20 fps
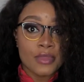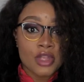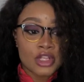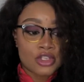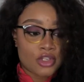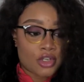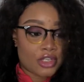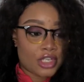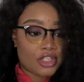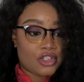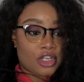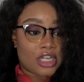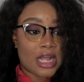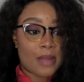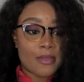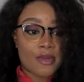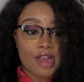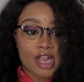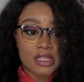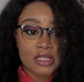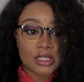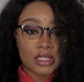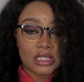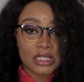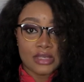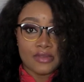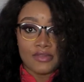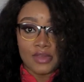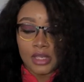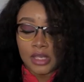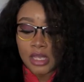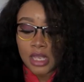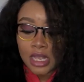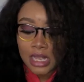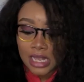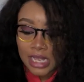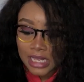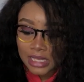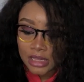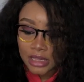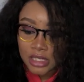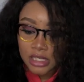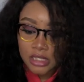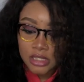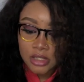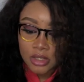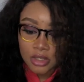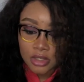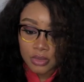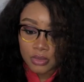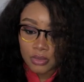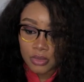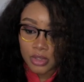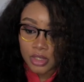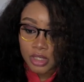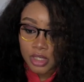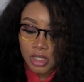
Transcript: to connect your camera to the TV, and this other one